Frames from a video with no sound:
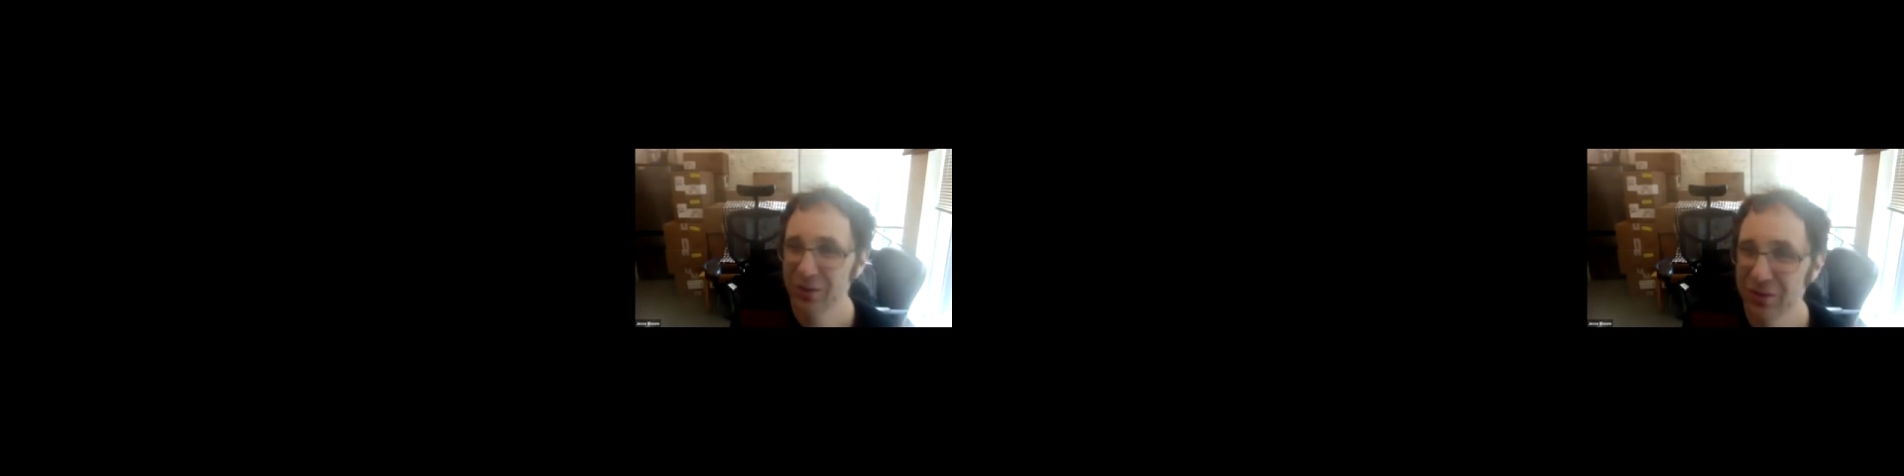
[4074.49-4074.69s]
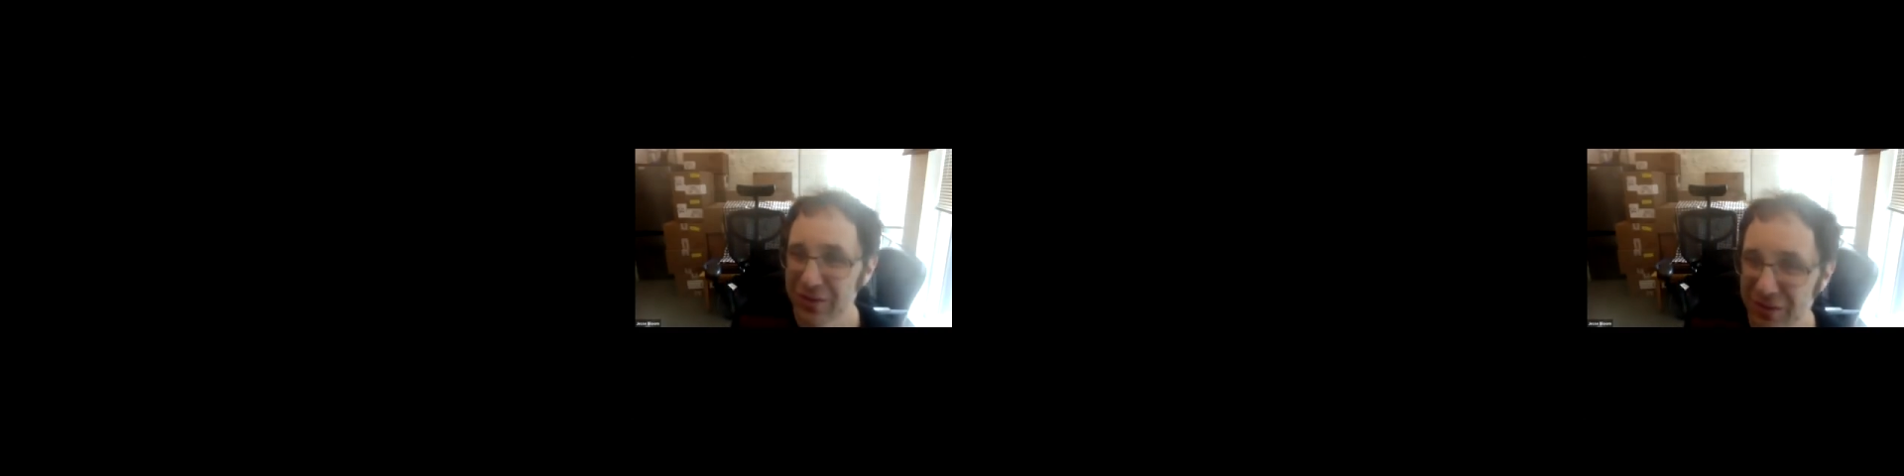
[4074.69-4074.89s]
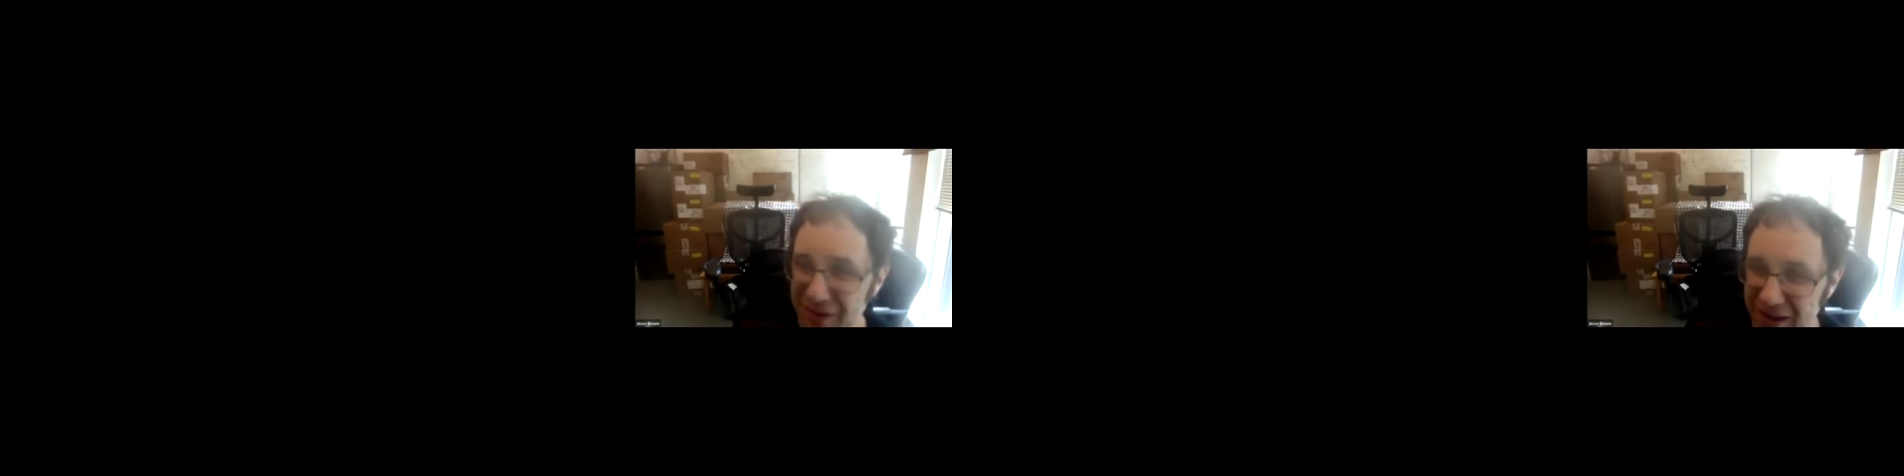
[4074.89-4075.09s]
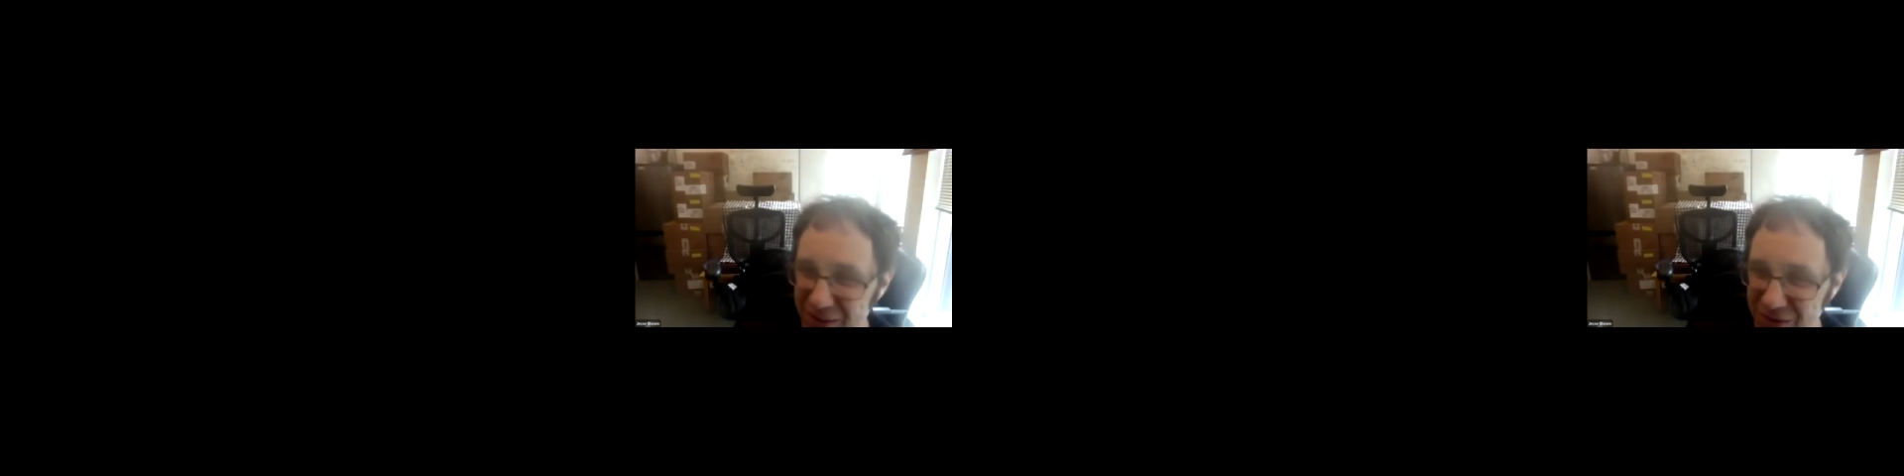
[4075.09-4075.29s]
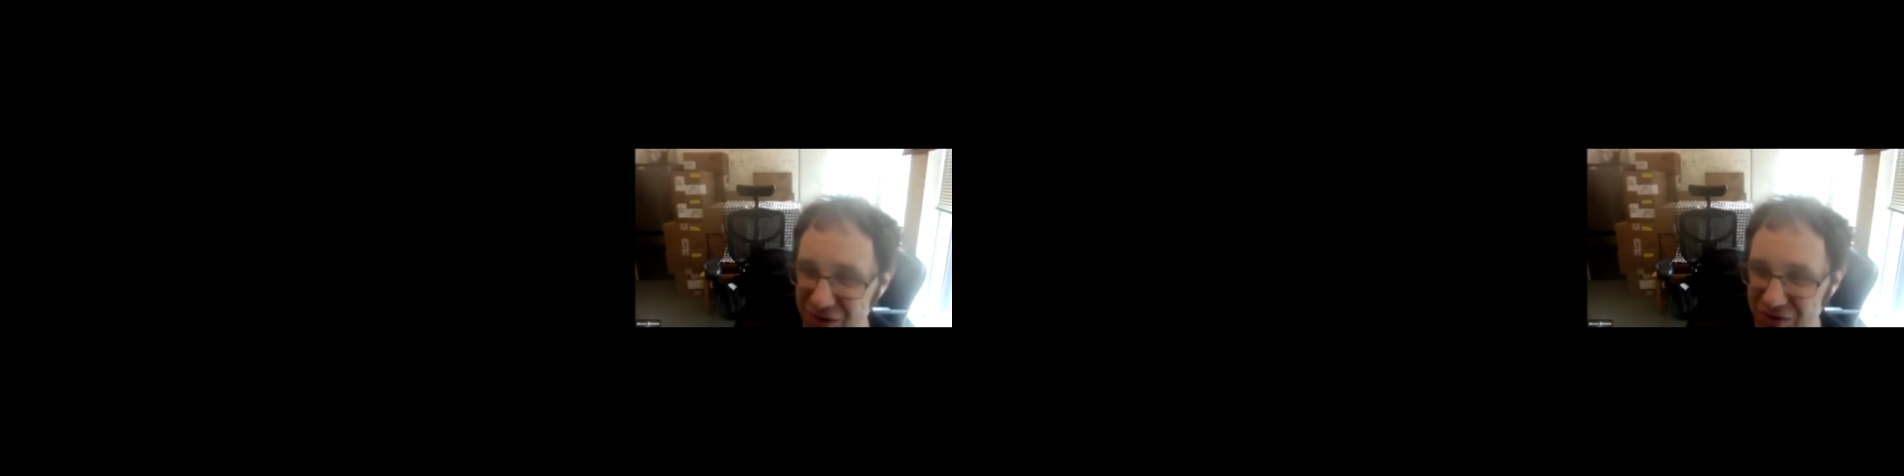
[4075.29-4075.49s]
who is infected
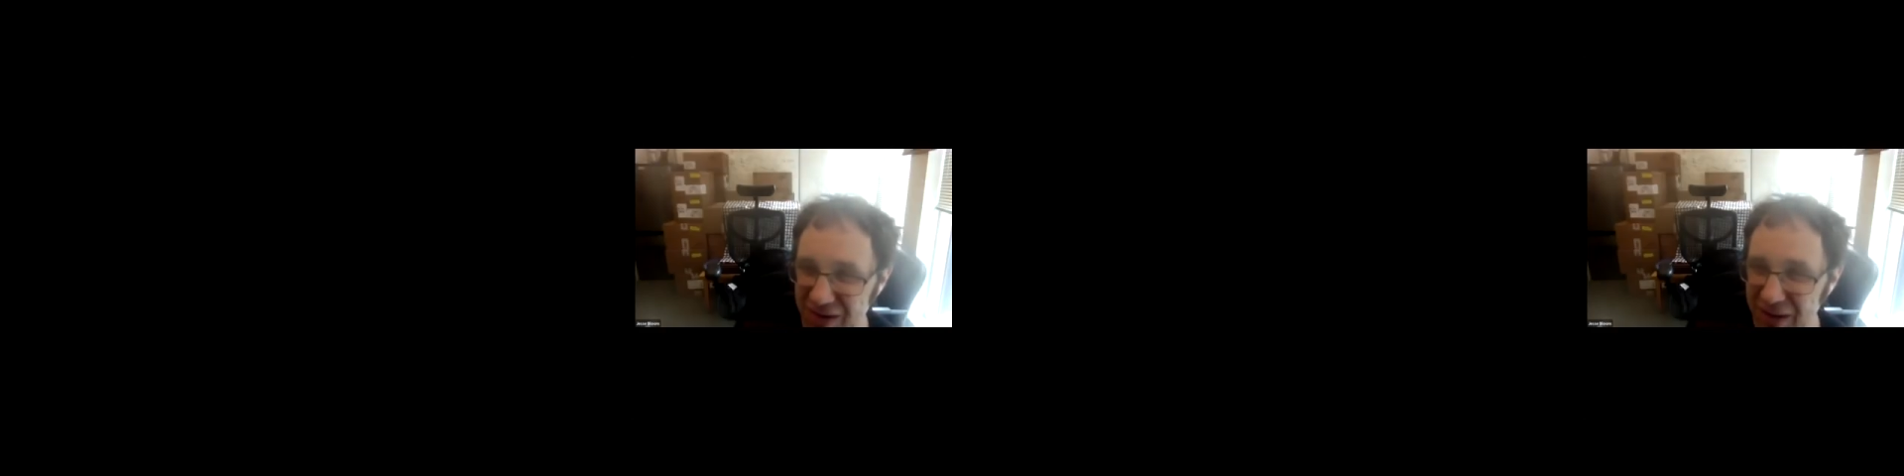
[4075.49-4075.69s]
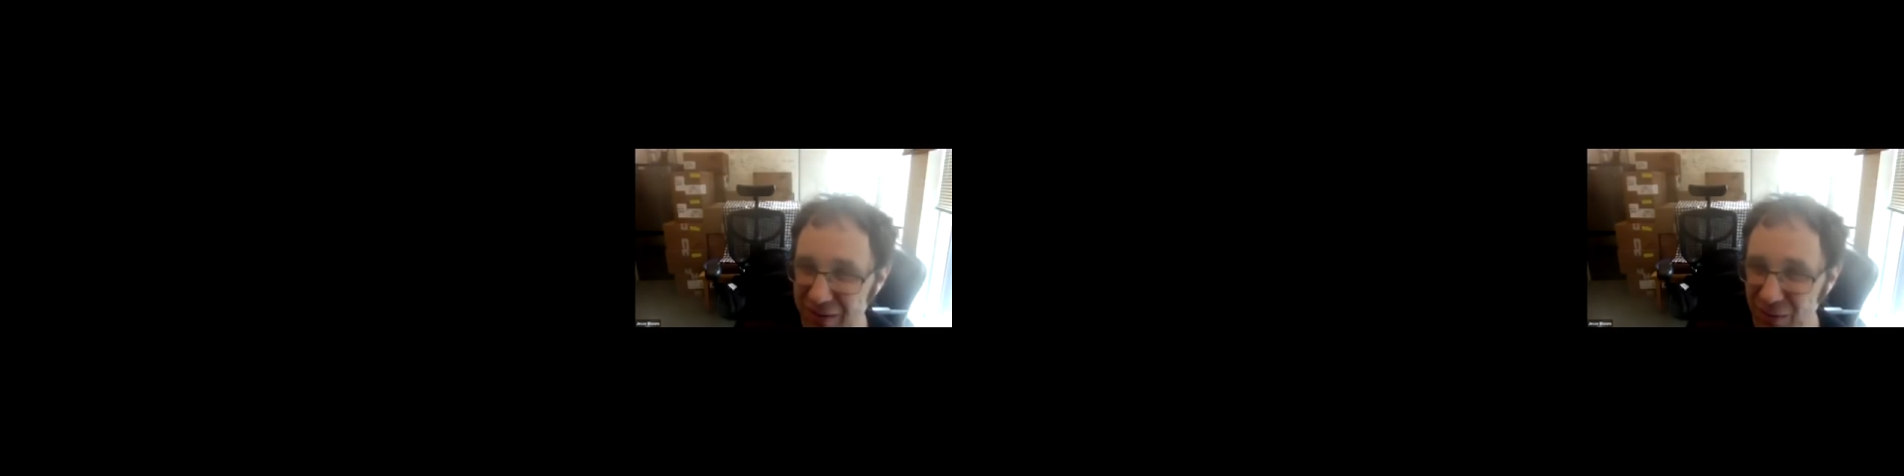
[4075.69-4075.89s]
with just the